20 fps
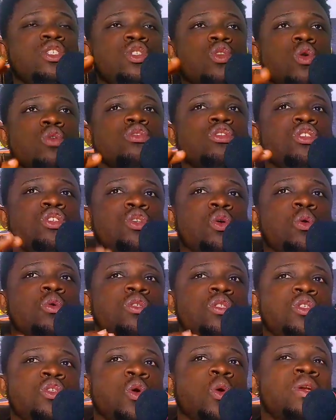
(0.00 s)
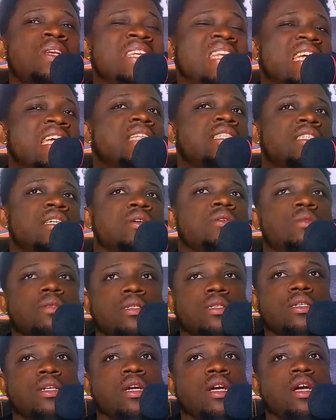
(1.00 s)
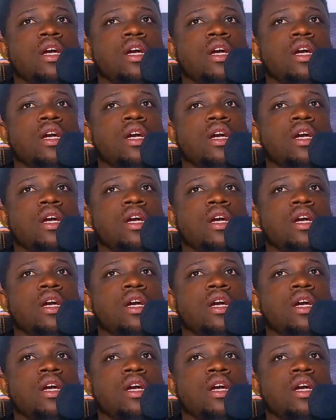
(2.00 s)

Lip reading: don't use your details.